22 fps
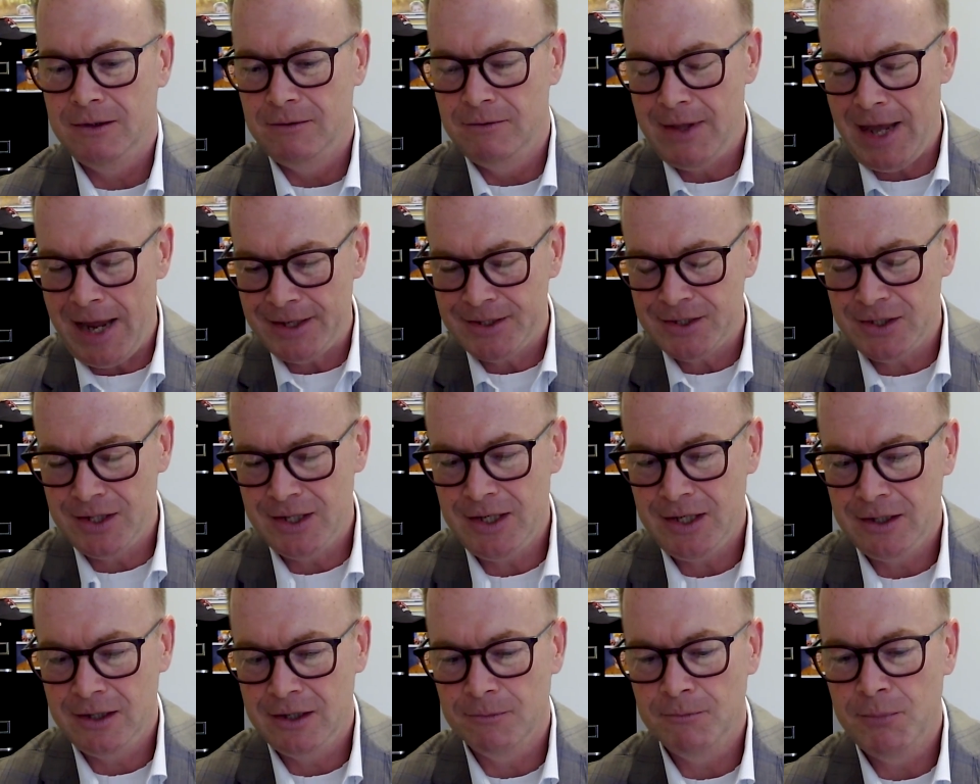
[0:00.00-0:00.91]
that's
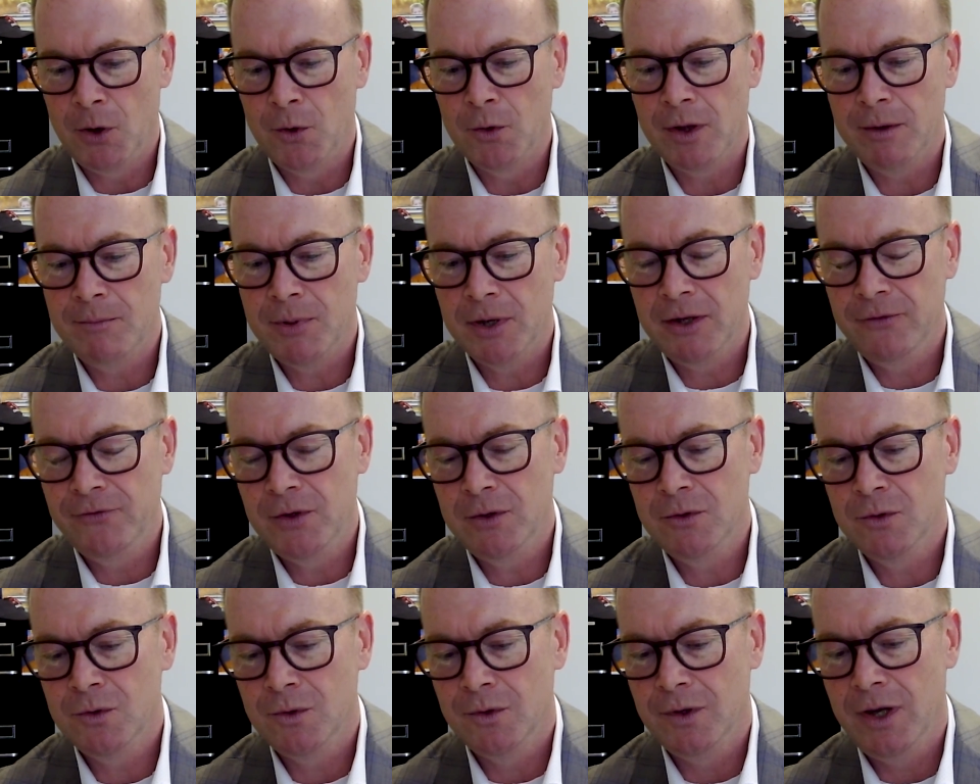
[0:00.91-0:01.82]
the component. But if you